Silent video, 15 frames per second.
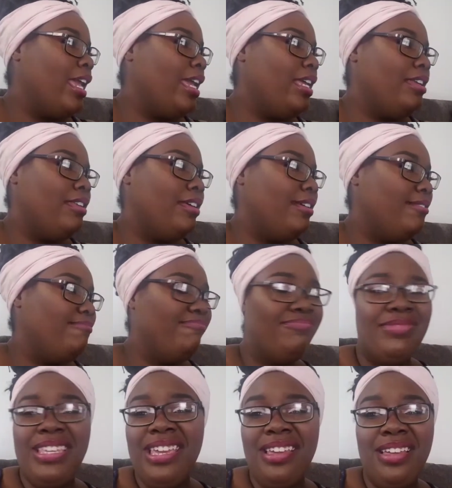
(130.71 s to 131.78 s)
And um,
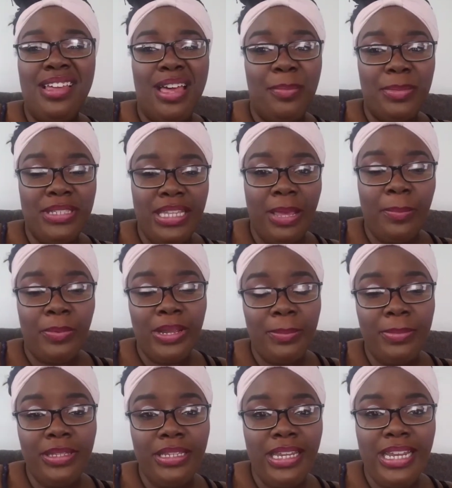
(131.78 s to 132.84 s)
yeah, I'm gonna stop
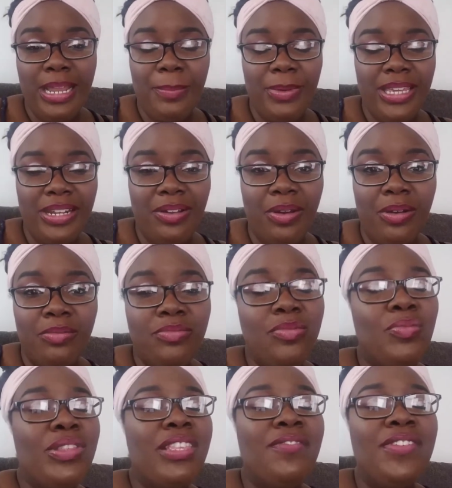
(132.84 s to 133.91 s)
rambling and I'm gonna get
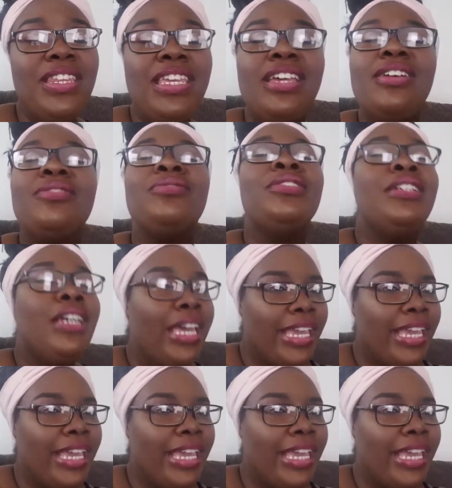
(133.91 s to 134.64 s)
on with the video.